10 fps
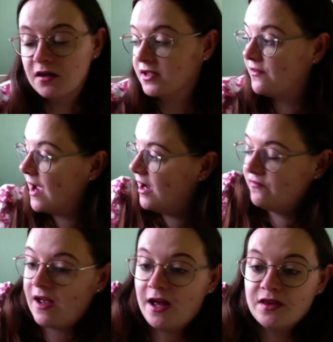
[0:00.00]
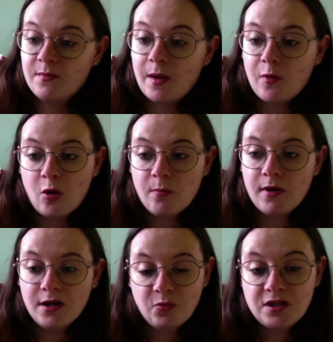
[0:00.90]
I have had them up on
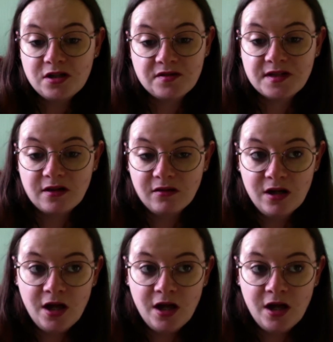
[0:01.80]
my windowsill